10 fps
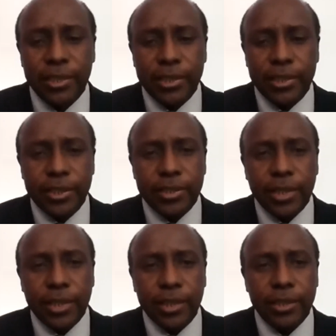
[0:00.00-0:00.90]
Indeed,
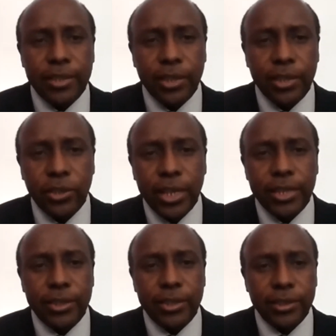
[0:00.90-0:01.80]
it's an
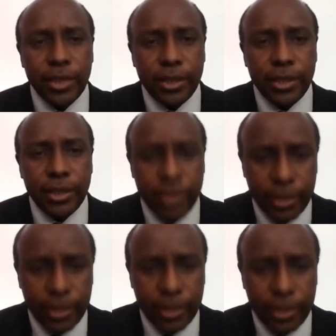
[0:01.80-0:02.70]
honor, and I
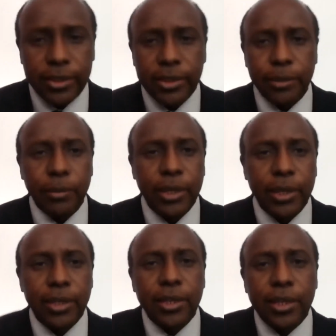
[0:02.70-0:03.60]
thank
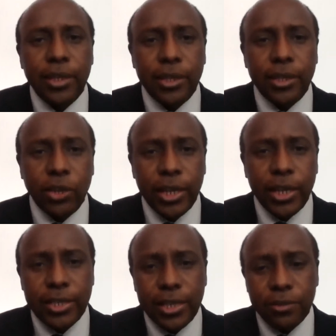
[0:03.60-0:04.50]
the
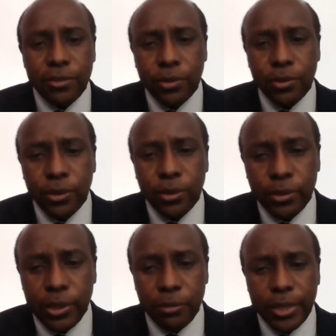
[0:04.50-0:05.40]
organizers for
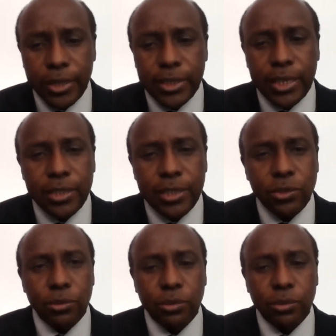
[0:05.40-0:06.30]
inviting us
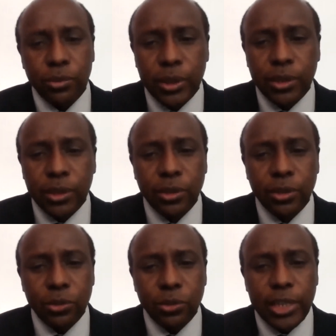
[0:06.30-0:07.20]
to
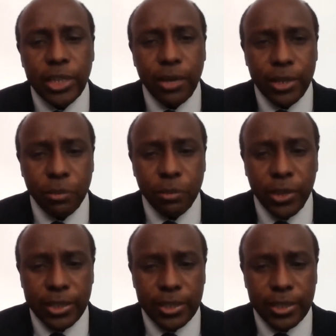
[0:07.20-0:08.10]
share our
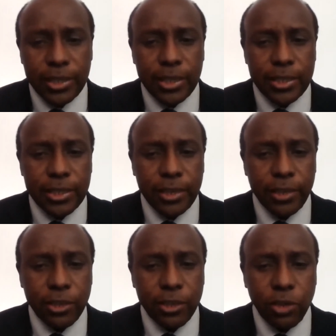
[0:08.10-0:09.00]
experiences in this
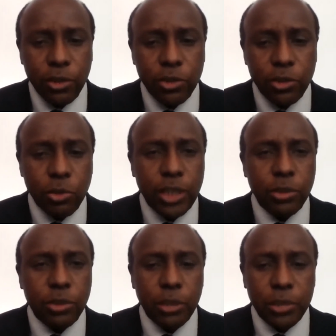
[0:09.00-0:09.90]
area. So I go straight
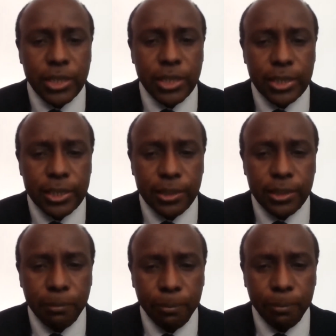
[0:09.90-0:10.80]
to the
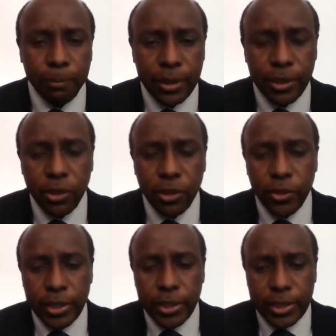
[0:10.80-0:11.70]
presentation on
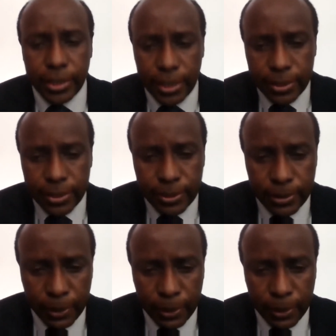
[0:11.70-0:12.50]
the status.